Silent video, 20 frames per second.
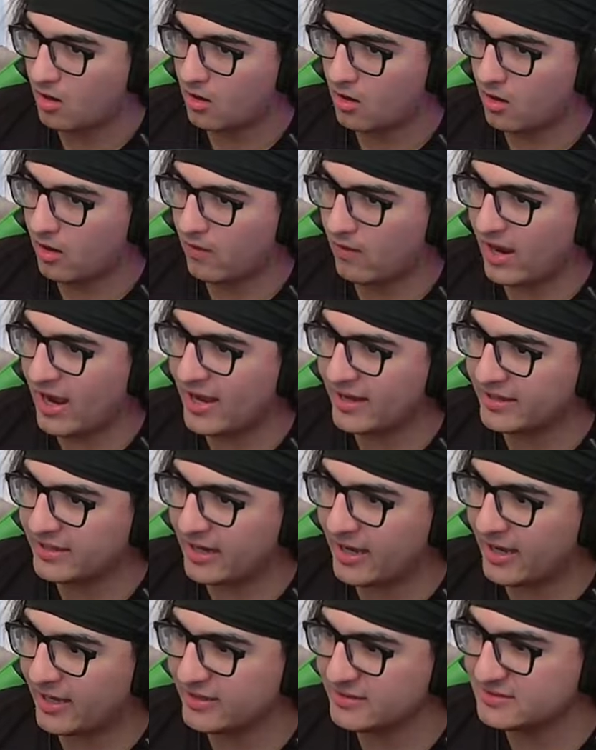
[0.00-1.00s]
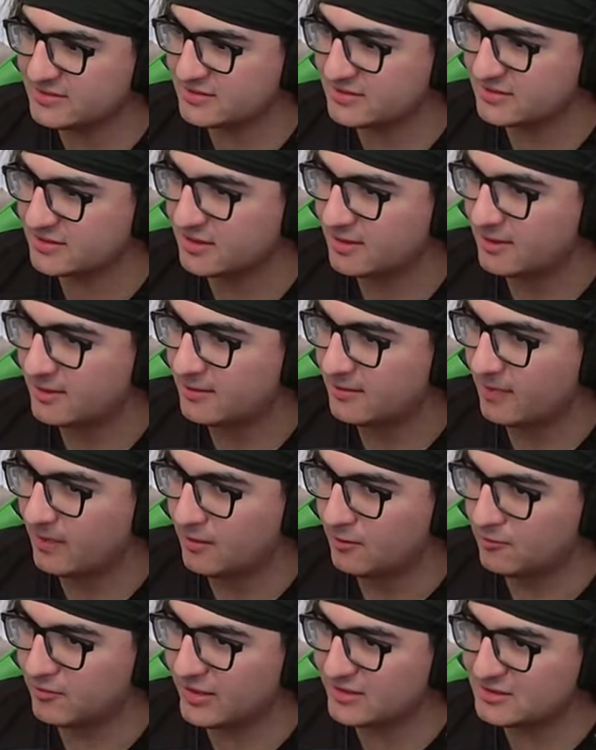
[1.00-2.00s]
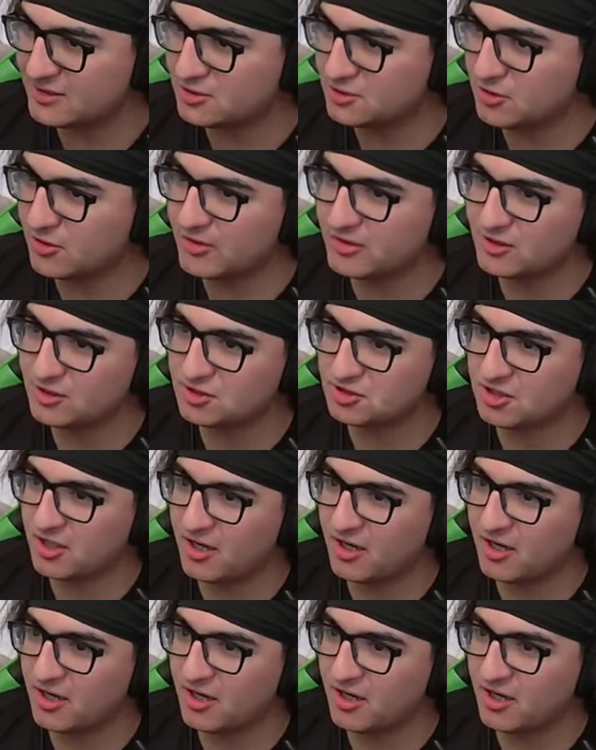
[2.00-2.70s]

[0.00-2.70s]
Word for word: Oh, hi guys! You guys enjoying the show?